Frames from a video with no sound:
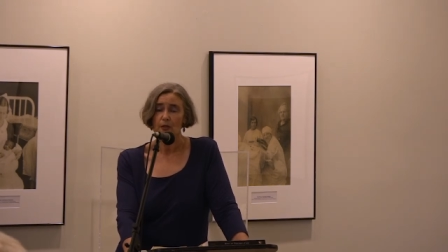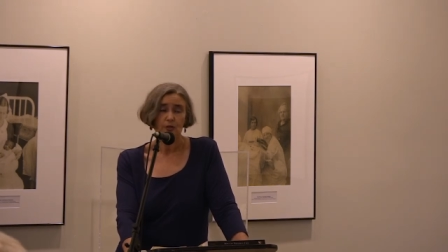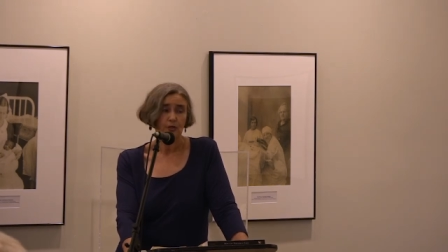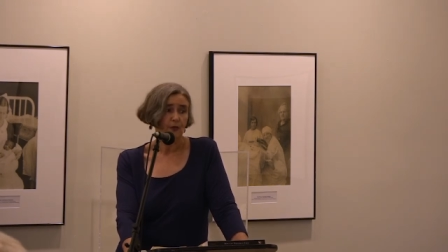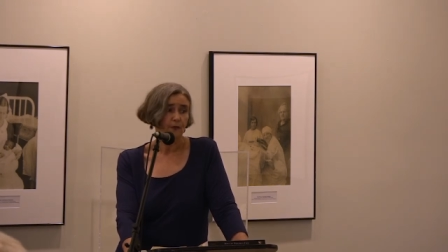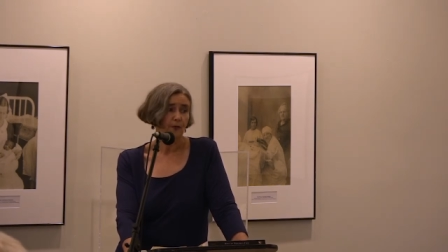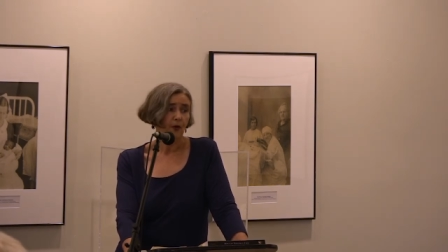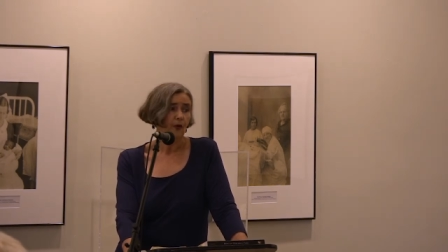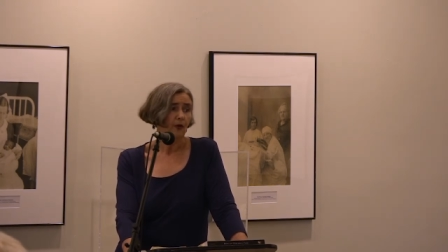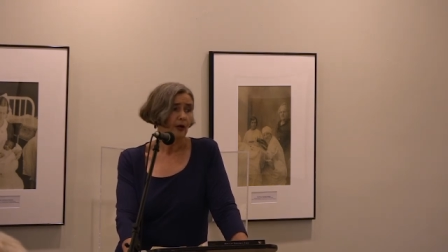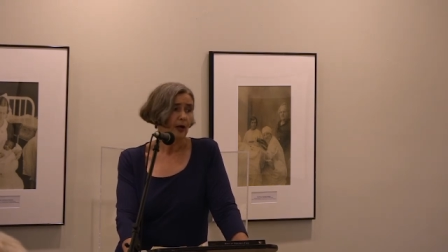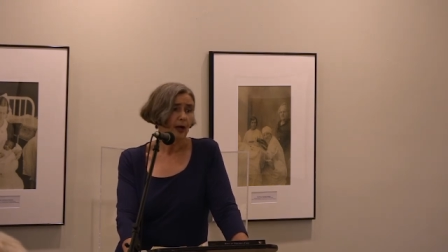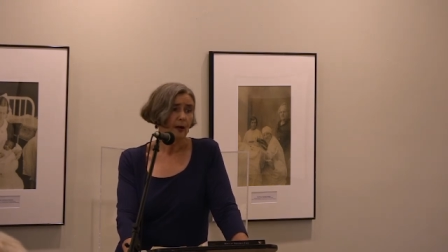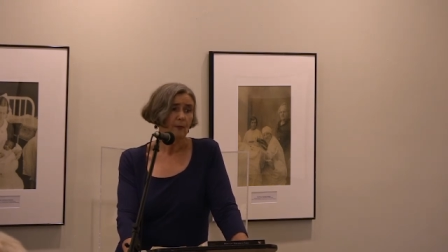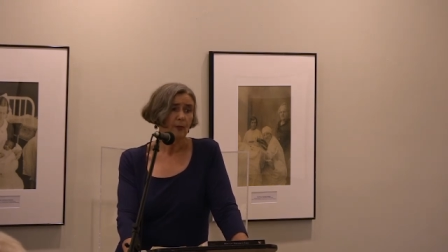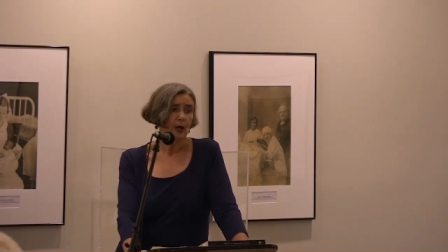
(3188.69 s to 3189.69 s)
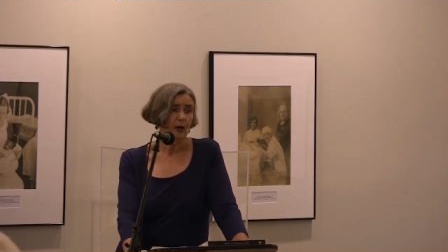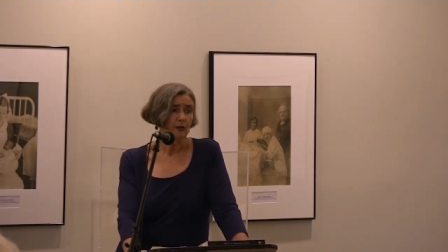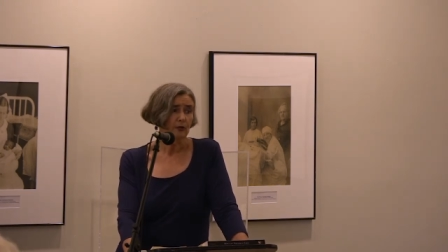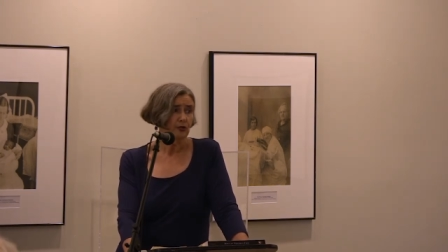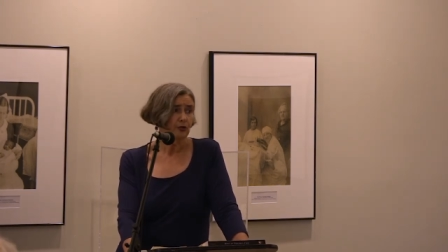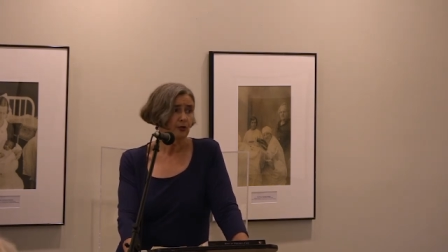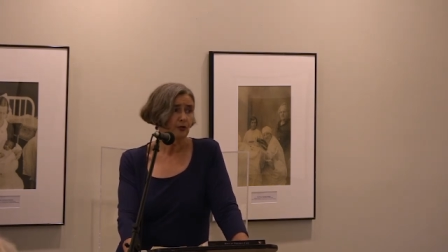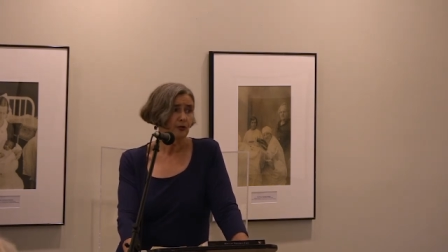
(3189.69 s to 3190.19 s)
So far, I'm not
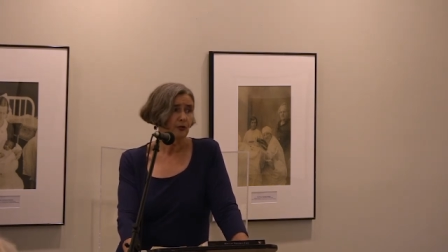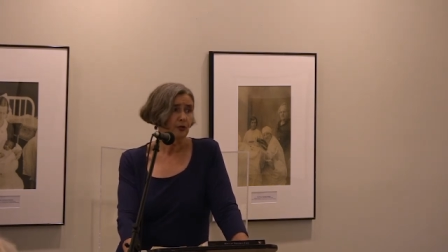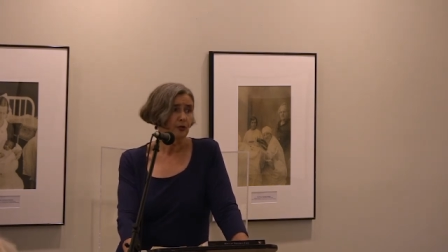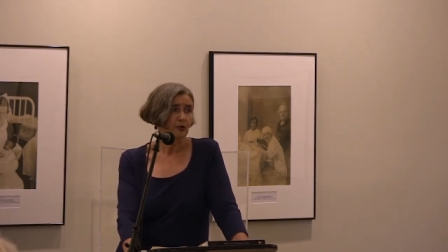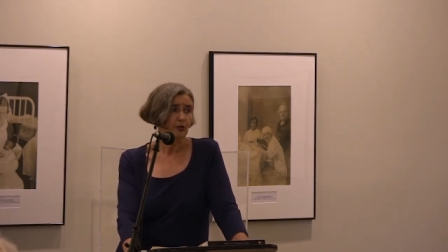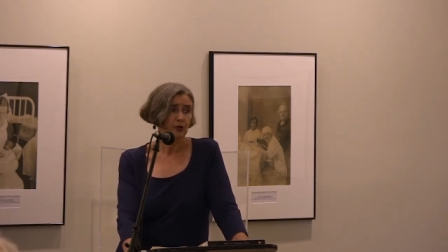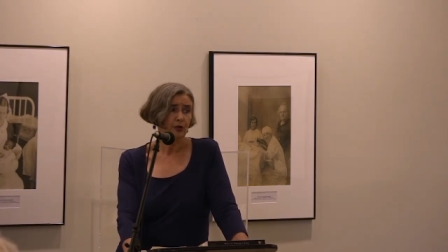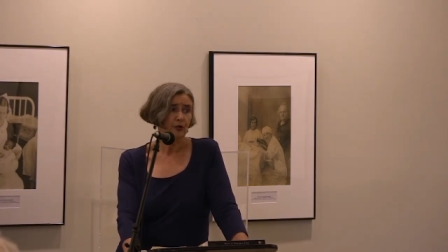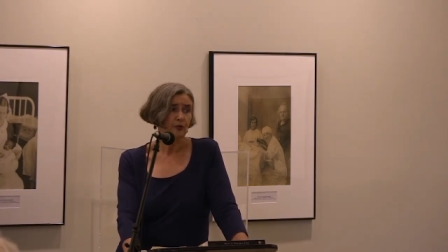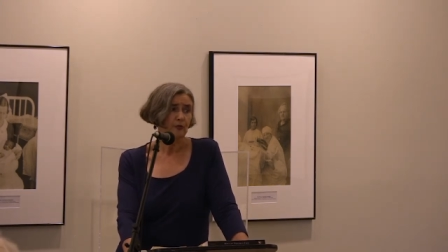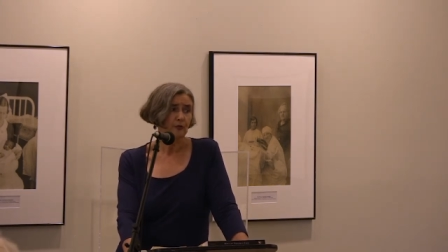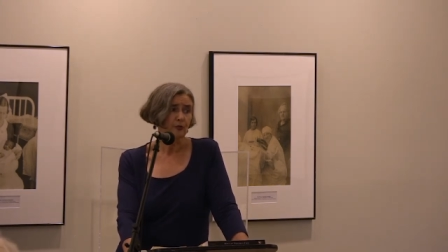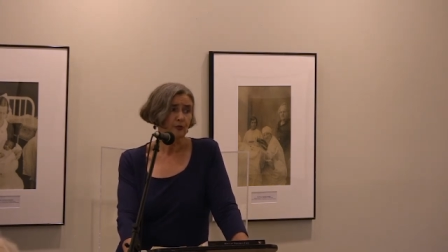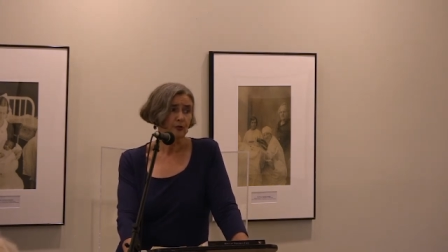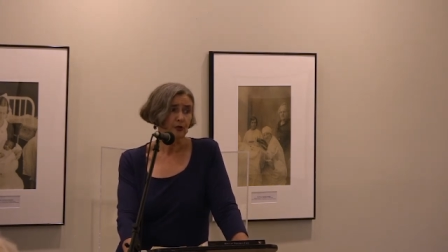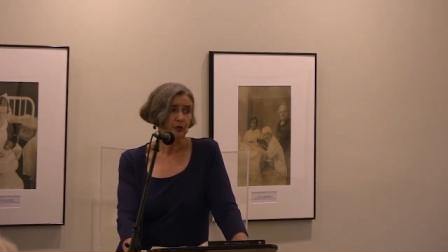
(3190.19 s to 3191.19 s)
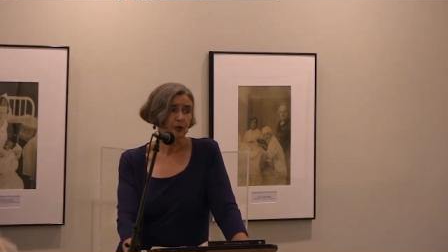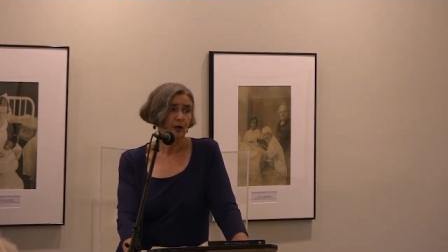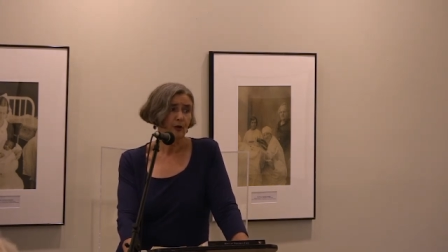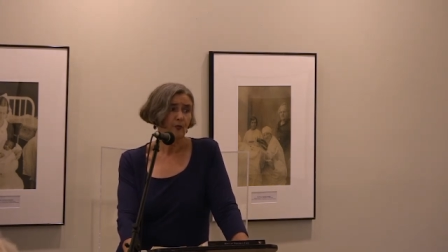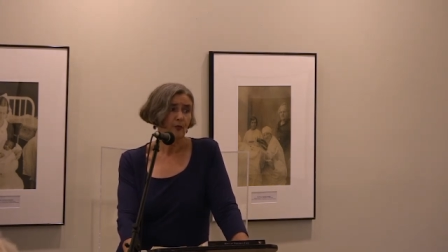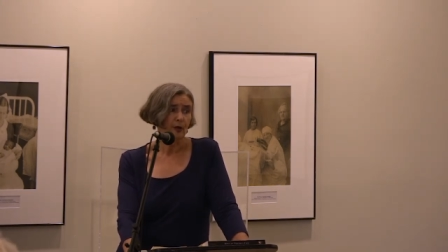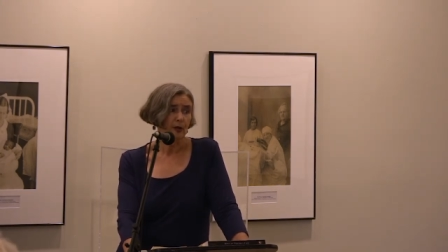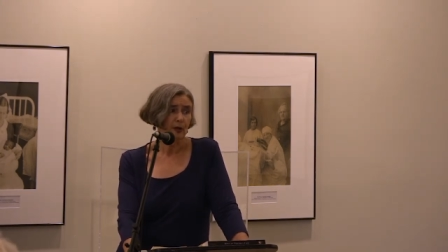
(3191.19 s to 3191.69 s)
sure that schools are
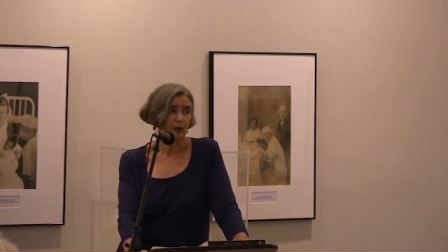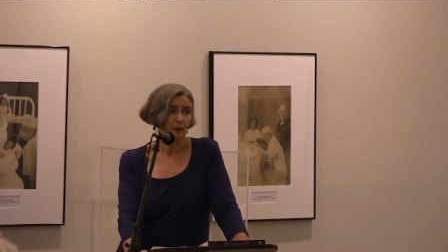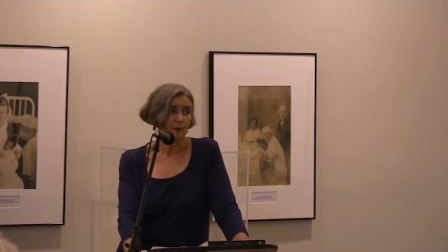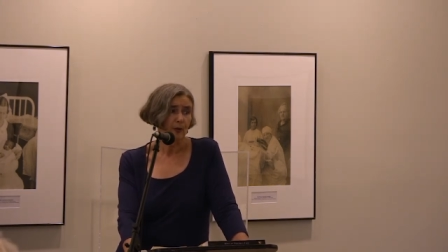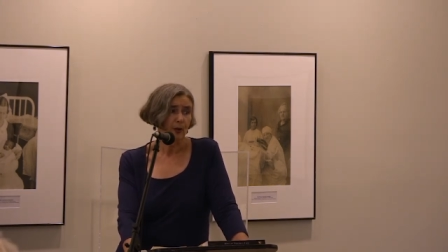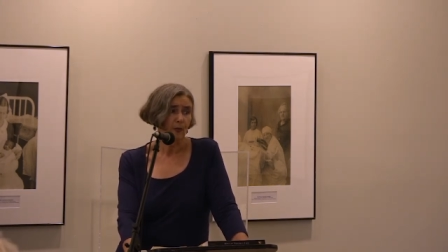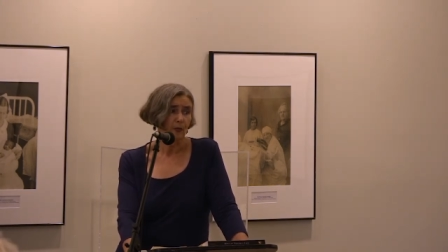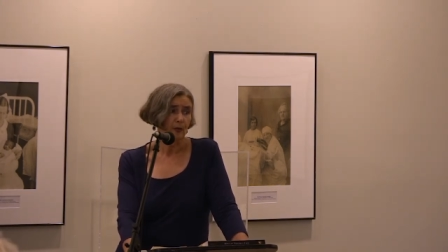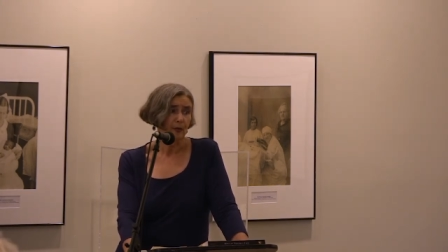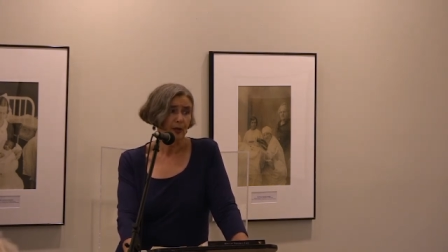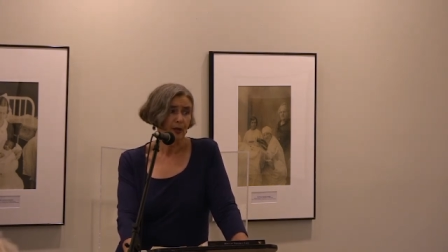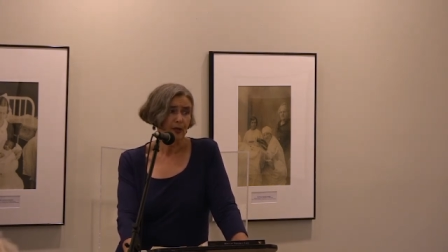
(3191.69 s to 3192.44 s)
going anymore.